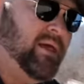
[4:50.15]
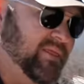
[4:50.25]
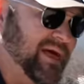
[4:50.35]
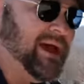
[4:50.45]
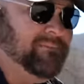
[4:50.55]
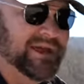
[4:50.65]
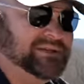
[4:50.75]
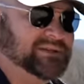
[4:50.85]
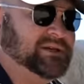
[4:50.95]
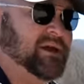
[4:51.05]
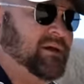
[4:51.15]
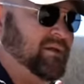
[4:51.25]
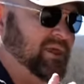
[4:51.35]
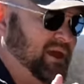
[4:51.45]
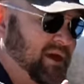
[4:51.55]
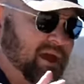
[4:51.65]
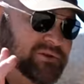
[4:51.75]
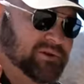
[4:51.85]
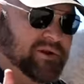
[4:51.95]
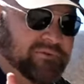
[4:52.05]
That means that you have
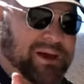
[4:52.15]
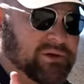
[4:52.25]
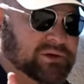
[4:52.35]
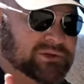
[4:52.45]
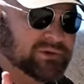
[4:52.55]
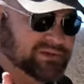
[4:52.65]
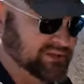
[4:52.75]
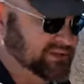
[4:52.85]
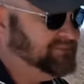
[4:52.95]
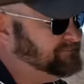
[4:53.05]
two different power sources,